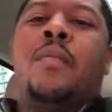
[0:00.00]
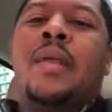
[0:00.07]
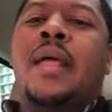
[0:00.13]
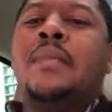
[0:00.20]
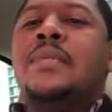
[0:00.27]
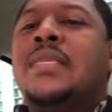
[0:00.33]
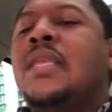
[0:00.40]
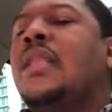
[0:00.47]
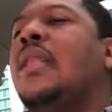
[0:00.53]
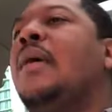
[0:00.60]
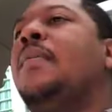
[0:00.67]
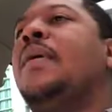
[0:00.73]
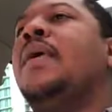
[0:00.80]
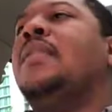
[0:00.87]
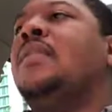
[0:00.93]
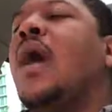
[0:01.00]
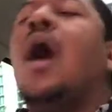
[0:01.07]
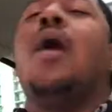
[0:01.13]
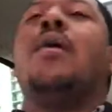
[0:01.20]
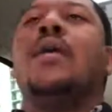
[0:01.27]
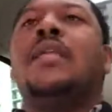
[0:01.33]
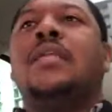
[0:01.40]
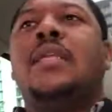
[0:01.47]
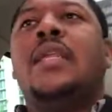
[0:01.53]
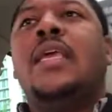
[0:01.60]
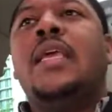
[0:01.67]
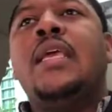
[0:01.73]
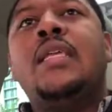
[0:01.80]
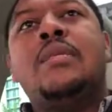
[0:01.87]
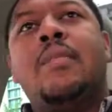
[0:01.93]
But I'm sitting up here talking to
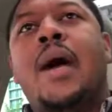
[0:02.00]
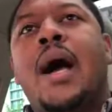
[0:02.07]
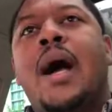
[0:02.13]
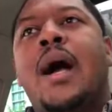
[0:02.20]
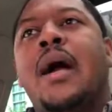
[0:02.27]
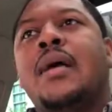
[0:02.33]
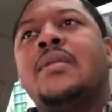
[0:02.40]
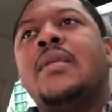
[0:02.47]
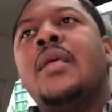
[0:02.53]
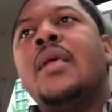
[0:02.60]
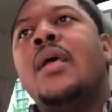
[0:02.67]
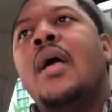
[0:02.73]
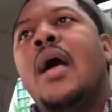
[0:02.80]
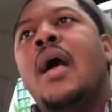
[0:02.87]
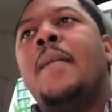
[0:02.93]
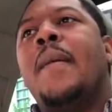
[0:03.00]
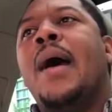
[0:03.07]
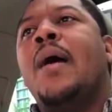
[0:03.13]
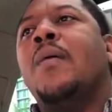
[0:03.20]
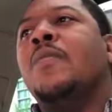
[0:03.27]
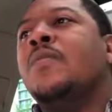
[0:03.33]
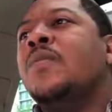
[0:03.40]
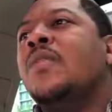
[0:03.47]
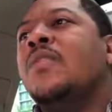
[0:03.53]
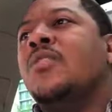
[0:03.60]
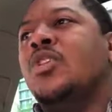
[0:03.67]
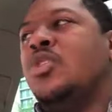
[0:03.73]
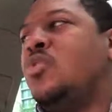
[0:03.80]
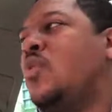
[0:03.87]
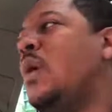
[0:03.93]
these mogs about
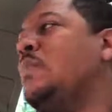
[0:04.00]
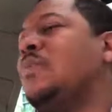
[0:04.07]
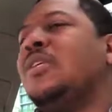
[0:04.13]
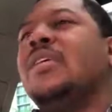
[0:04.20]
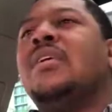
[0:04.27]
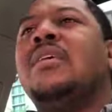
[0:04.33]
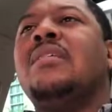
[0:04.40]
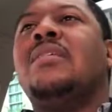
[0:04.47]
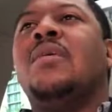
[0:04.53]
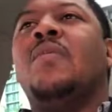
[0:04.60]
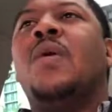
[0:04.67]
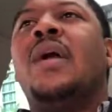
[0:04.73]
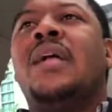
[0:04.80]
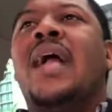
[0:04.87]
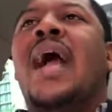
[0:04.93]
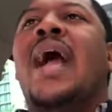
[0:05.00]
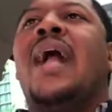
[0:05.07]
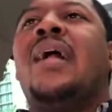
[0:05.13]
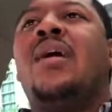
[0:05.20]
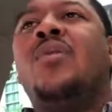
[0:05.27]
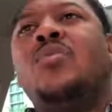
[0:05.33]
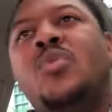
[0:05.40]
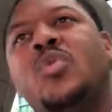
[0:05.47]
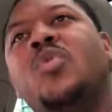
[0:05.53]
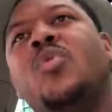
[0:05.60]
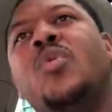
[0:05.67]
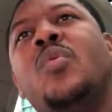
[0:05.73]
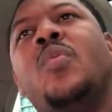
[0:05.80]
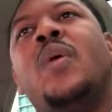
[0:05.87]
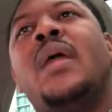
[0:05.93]
the scriptures and what God gonna
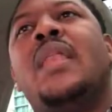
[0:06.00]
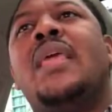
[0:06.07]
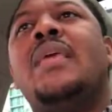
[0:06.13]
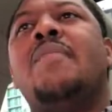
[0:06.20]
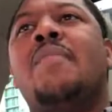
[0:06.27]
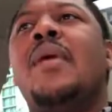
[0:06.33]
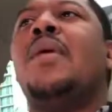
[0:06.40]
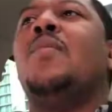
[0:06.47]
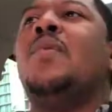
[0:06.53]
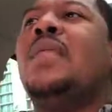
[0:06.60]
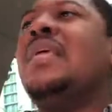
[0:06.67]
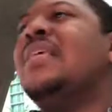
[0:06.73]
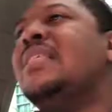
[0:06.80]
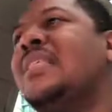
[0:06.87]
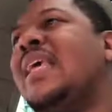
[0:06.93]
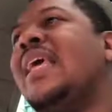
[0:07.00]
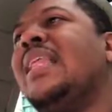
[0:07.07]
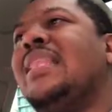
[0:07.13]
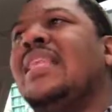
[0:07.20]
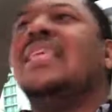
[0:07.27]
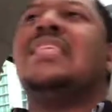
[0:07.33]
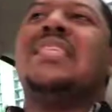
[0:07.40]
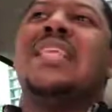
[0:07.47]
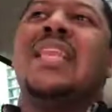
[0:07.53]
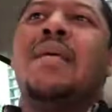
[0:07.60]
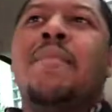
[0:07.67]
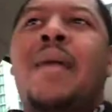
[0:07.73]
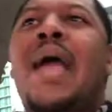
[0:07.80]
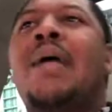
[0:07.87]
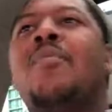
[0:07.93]
do and what he meant when he said this in the
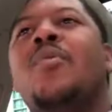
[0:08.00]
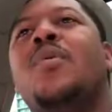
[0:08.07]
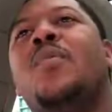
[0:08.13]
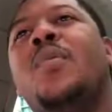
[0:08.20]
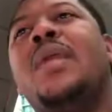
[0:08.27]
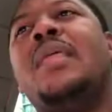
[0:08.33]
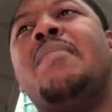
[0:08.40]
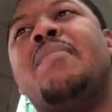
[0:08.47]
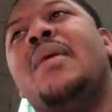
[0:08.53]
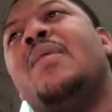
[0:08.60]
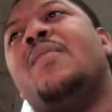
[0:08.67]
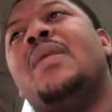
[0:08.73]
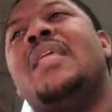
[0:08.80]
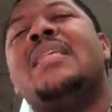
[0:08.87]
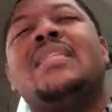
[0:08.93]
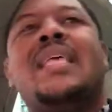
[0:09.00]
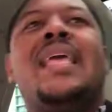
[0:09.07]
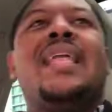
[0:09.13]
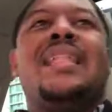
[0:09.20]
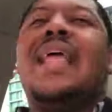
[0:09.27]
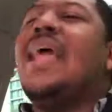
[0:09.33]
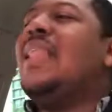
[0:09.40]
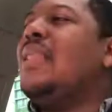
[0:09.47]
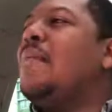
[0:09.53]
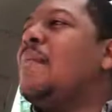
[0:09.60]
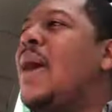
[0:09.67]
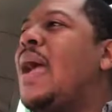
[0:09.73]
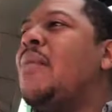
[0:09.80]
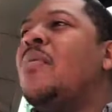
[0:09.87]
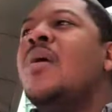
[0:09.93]
Bible and what he meant when he said that in the
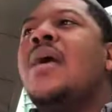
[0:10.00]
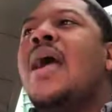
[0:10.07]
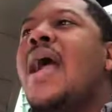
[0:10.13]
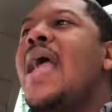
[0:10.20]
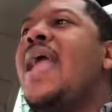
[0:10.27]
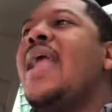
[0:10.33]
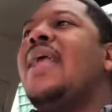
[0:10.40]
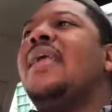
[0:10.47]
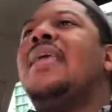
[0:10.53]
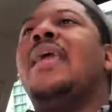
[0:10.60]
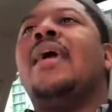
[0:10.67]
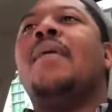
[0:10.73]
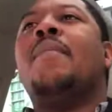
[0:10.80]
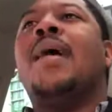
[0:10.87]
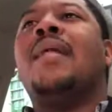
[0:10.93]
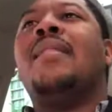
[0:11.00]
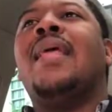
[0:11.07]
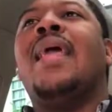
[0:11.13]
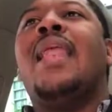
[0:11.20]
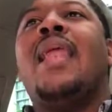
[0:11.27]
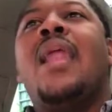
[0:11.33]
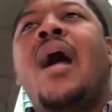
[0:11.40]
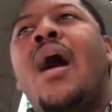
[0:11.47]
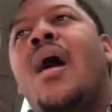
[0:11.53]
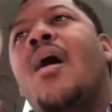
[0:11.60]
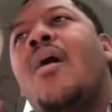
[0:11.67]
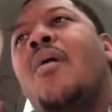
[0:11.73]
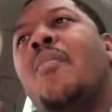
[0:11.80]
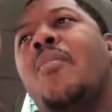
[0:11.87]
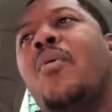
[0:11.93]
Bible. I ain't care about that at
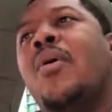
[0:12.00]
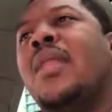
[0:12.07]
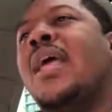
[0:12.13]
all, boy.